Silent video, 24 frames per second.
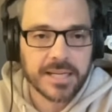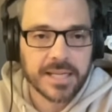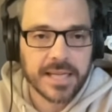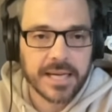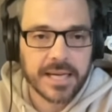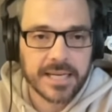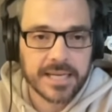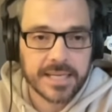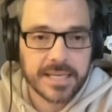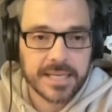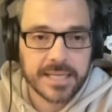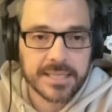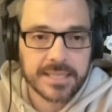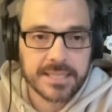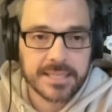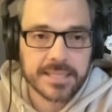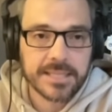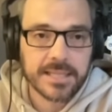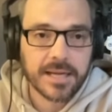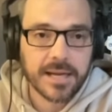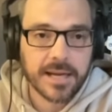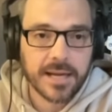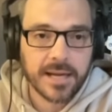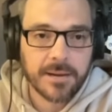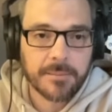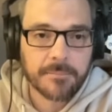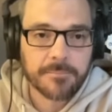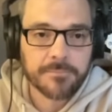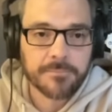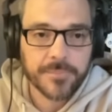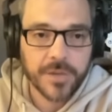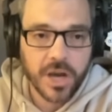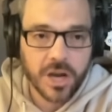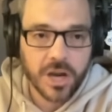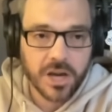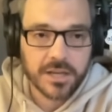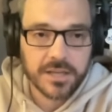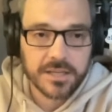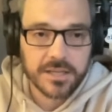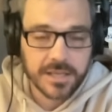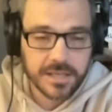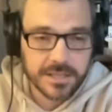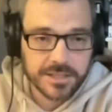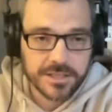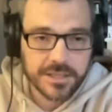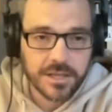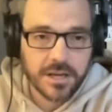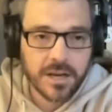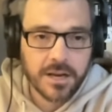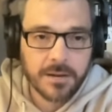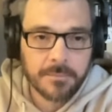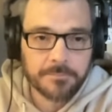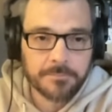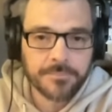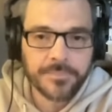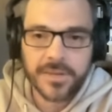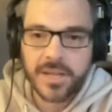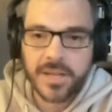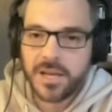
than it is on Qassam.